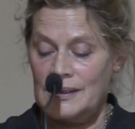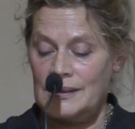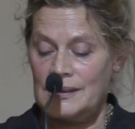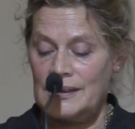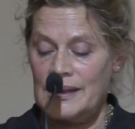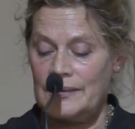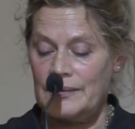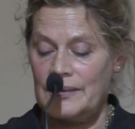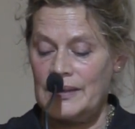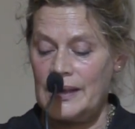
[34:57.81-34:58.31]

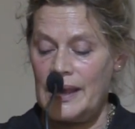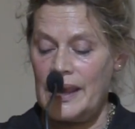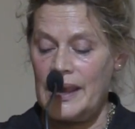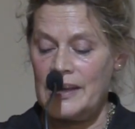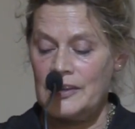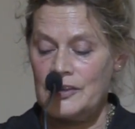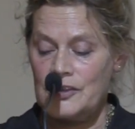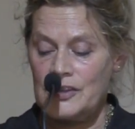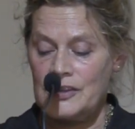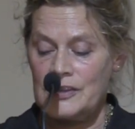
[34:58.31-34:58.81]
led the
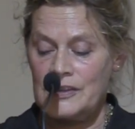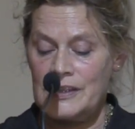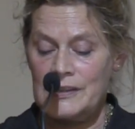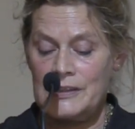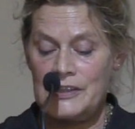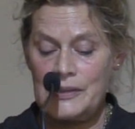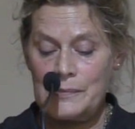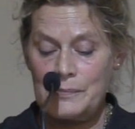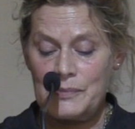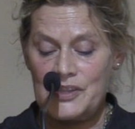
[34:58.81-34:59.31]
ancient
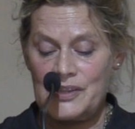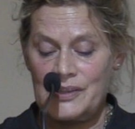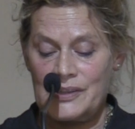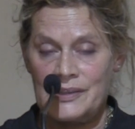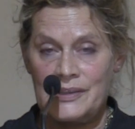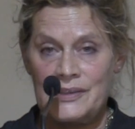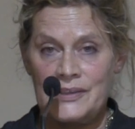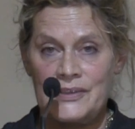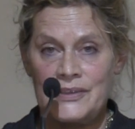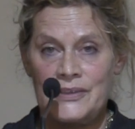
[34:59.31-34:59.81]

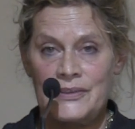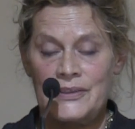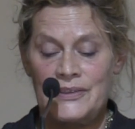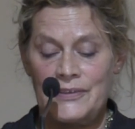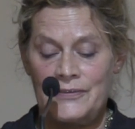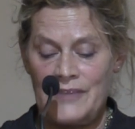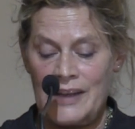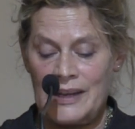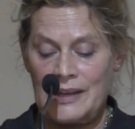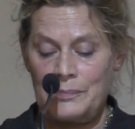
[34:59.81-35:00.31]
Egyptians to
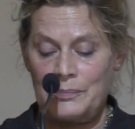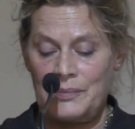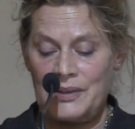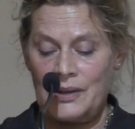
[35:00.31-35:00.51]
develop